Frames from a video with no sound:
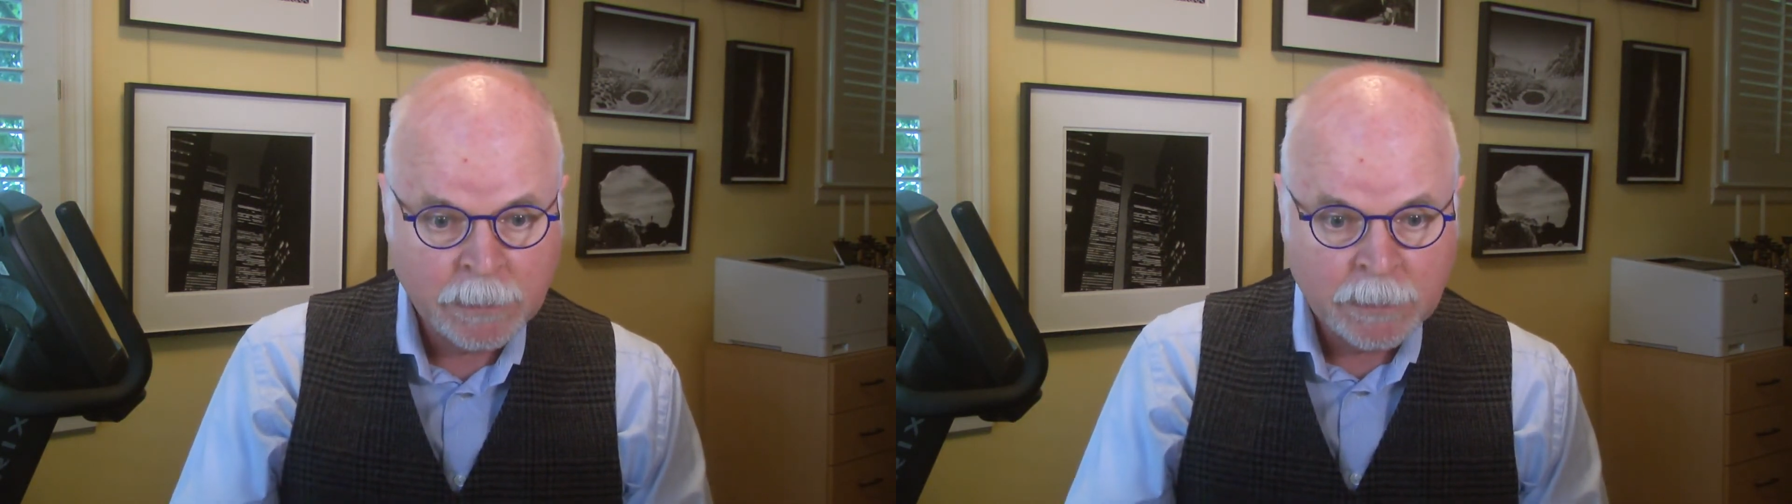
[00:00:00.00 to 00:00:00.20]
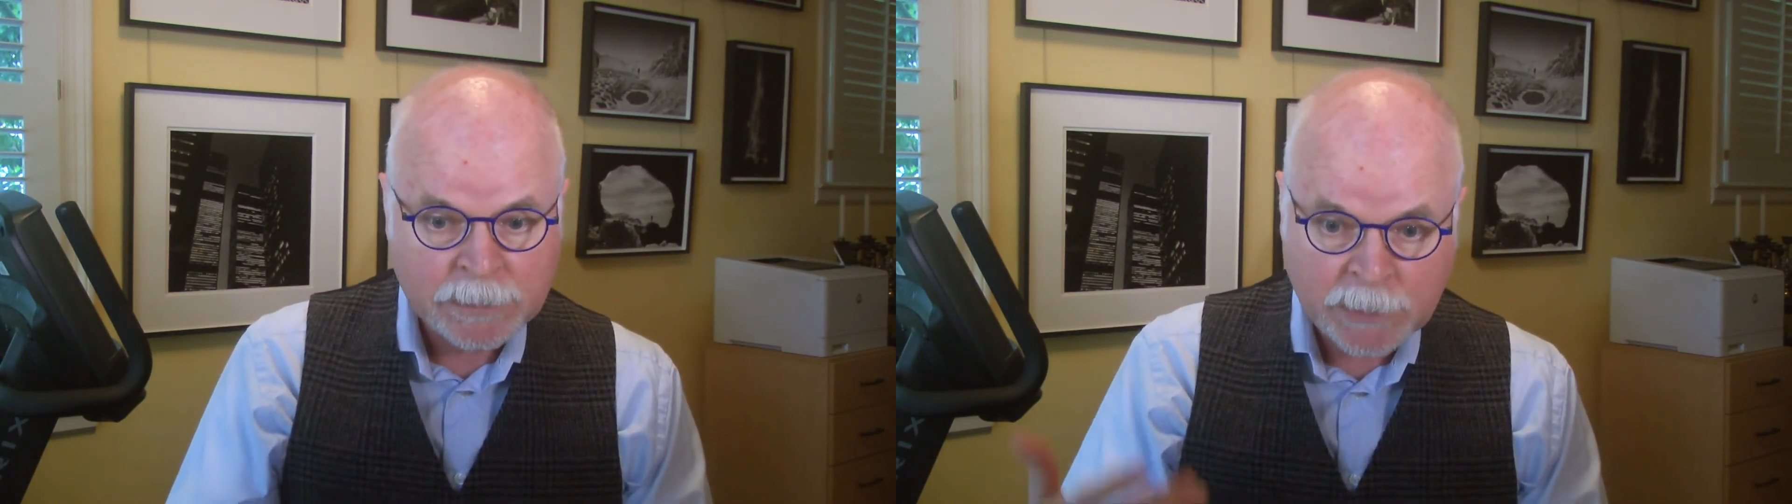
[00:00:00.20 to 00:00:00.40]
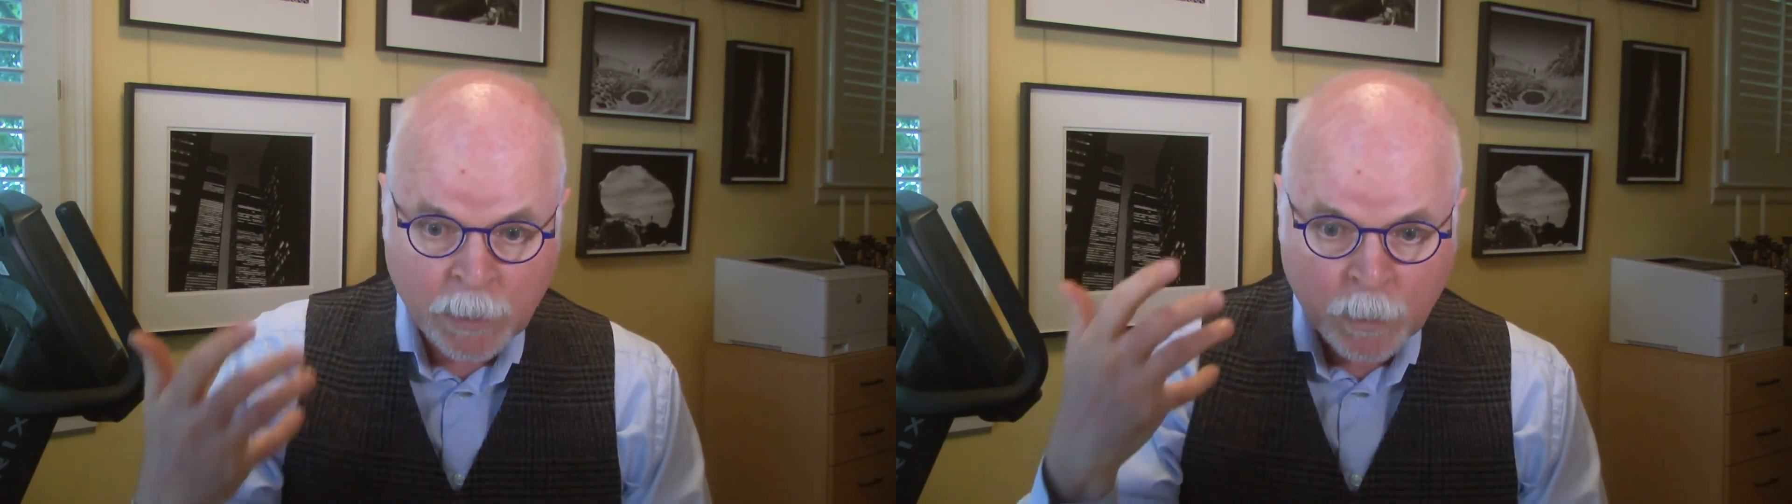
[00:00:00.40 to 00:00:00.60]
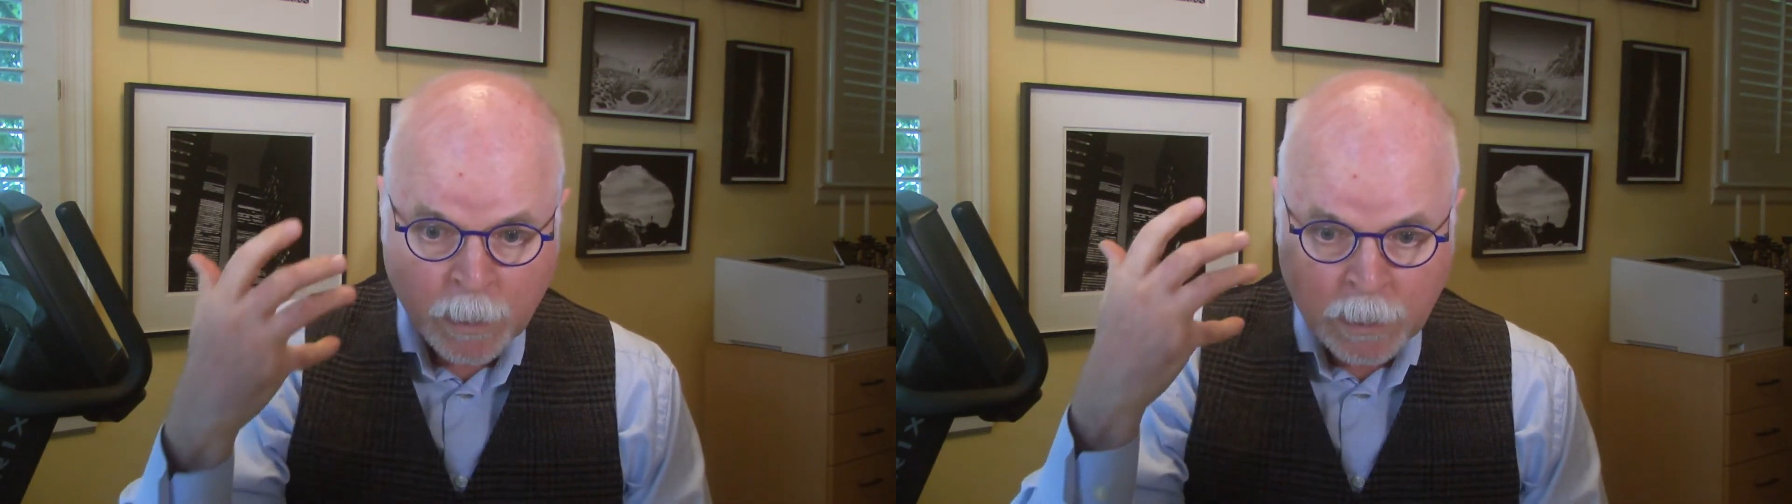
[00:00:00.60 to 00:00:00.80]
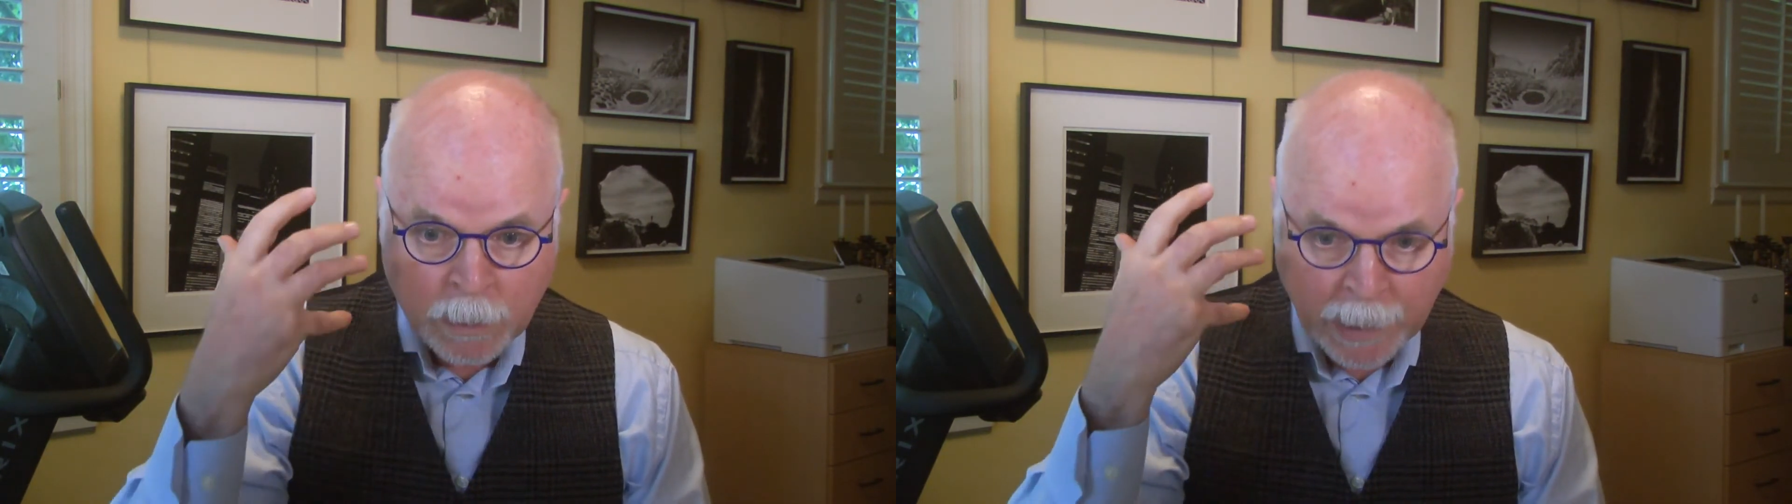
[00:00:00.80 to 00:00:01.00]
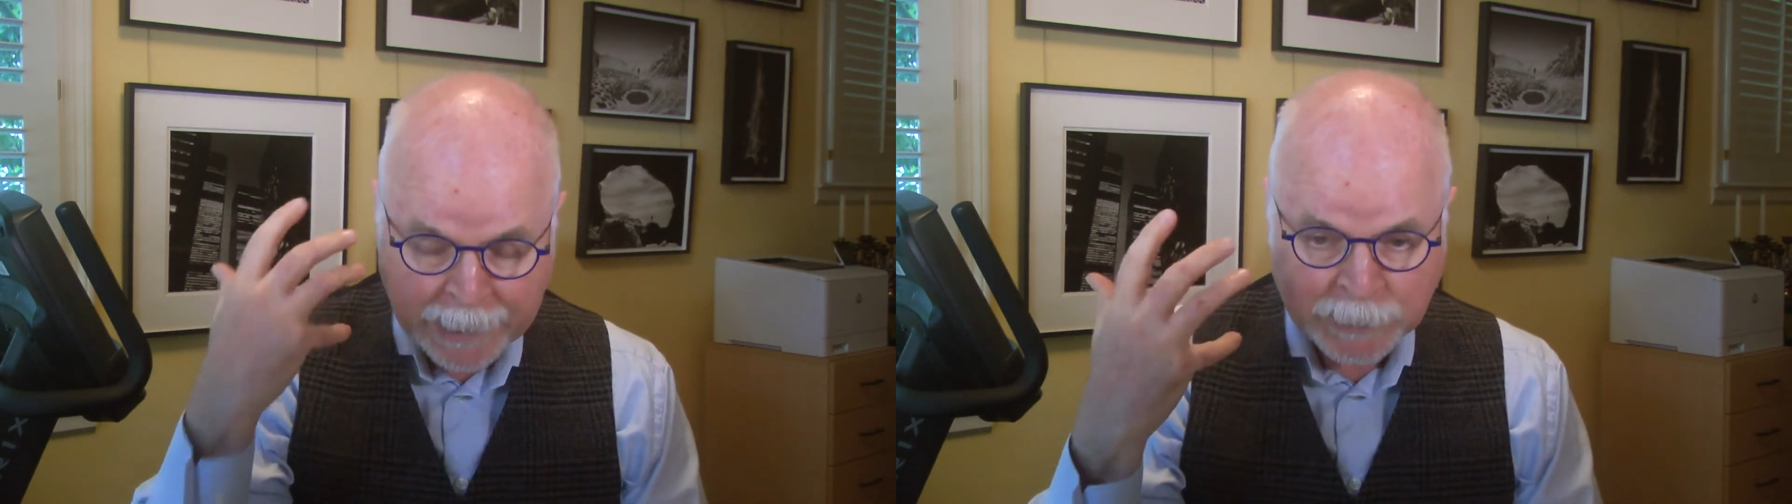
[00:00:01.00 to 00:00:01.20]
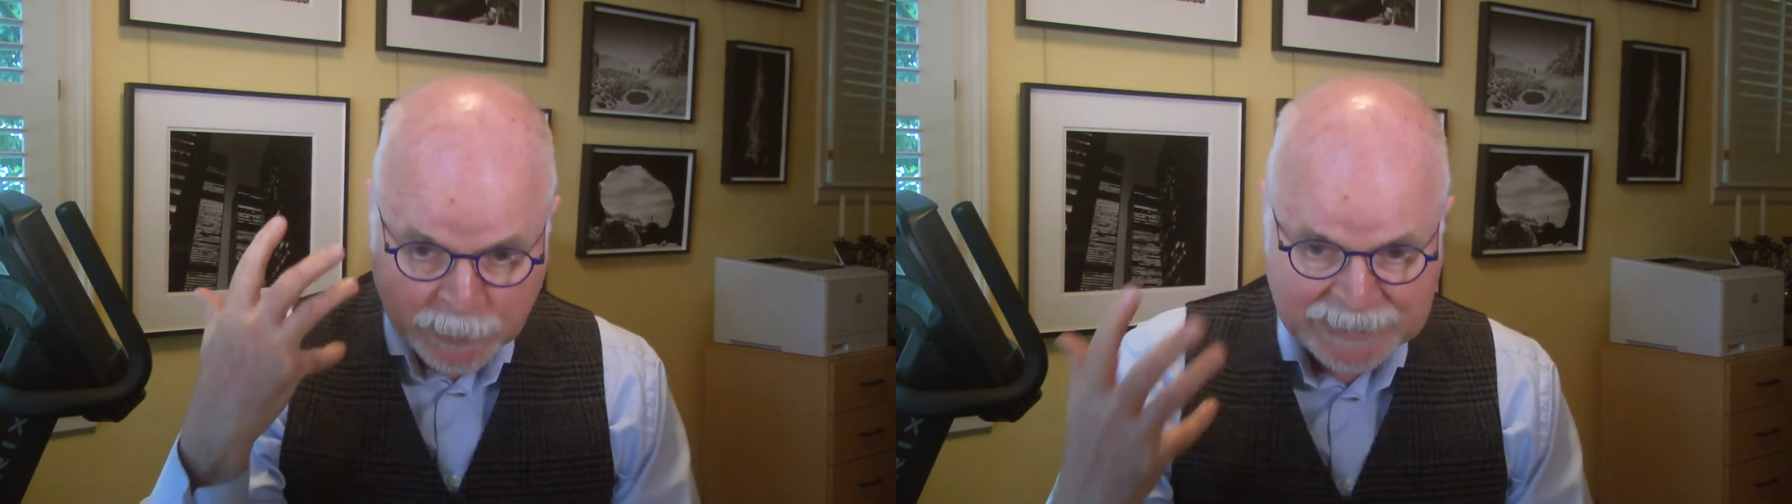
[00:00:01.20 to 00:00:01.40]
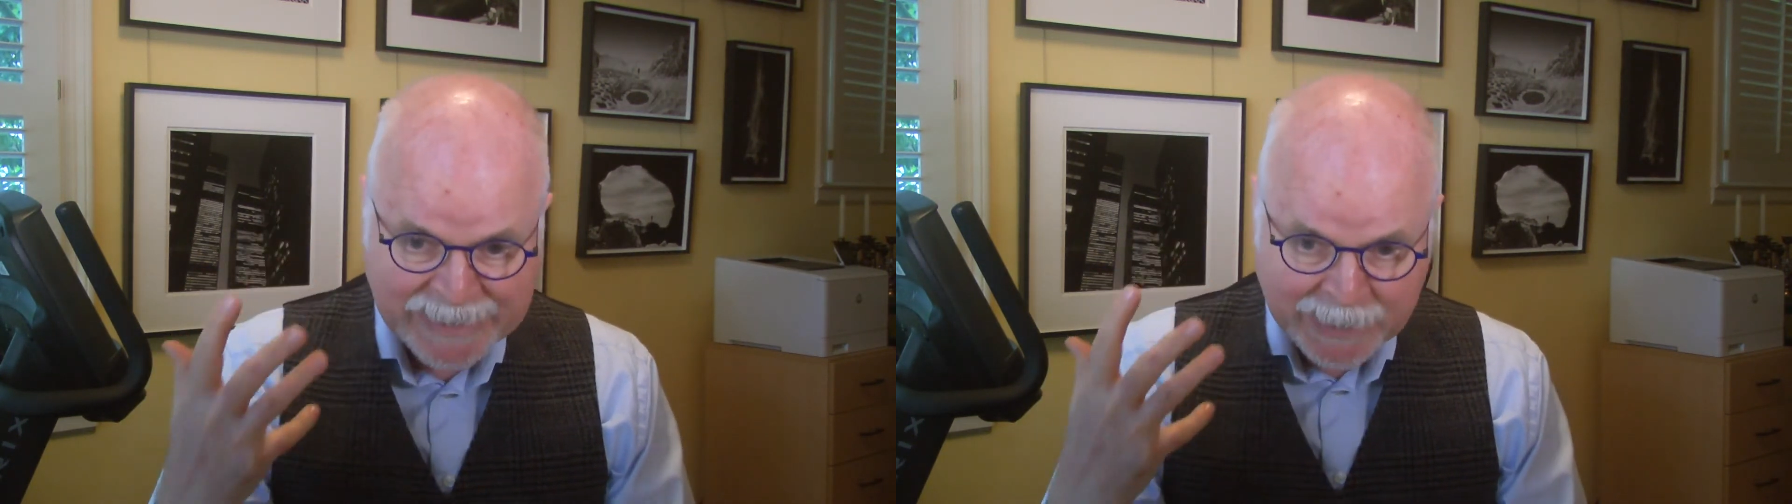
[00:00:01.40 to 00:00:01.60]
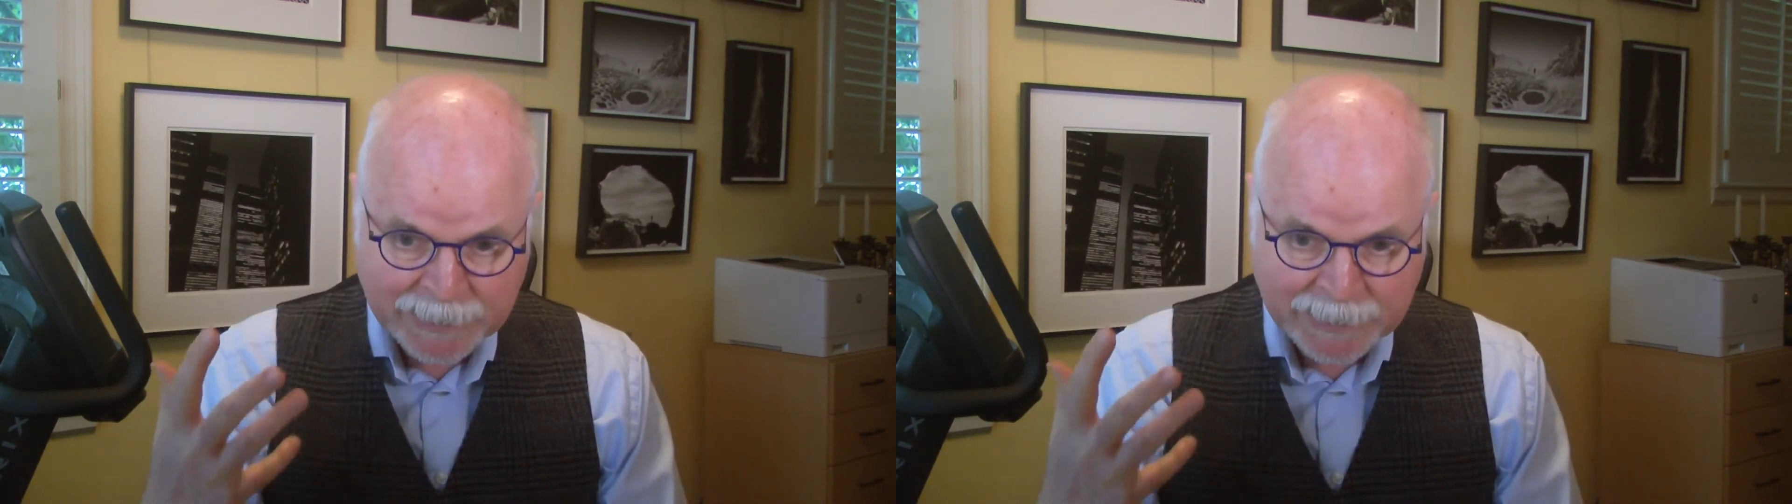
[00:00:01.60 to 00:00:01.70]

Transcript: So understand the